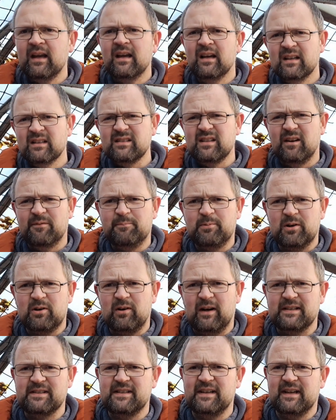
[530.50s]
It's enough
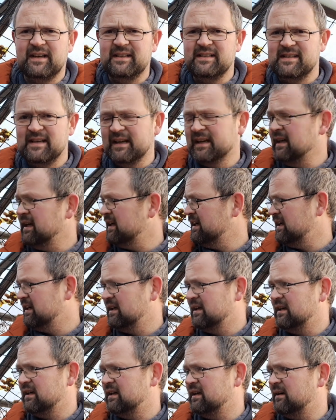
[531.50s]
procrastinating.
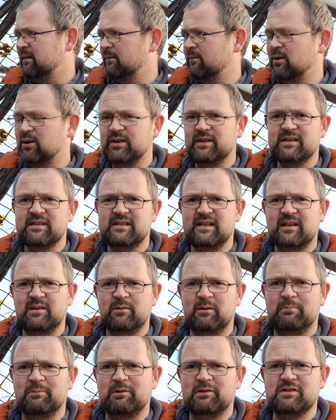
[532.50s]
I might set you
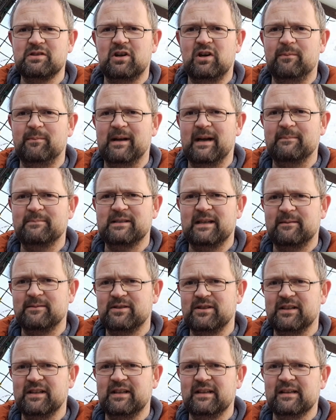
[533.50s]
up on a time lapse
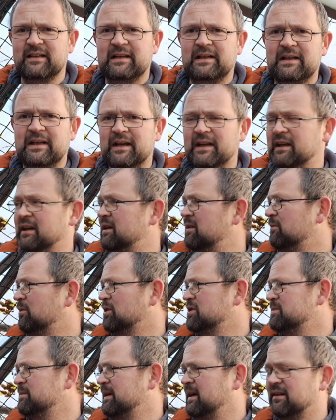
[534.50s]
actually, and you can
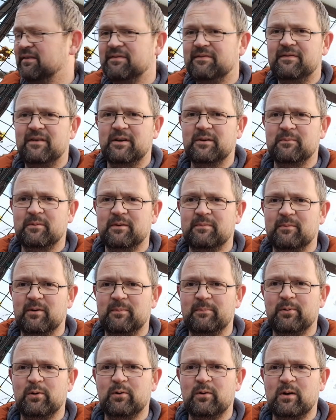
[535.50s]
watch me have fun with my
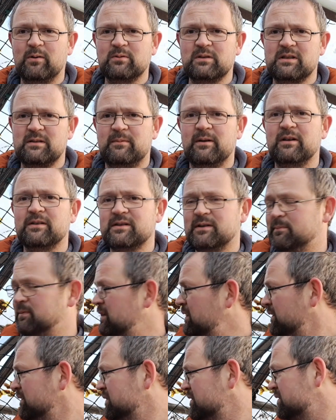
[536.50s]
poor old tomato
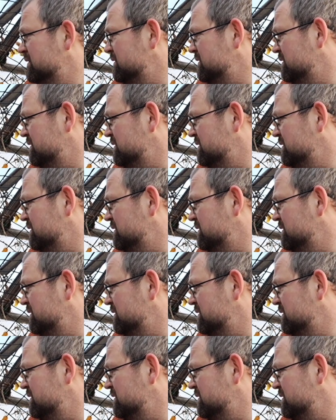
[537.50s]
plants.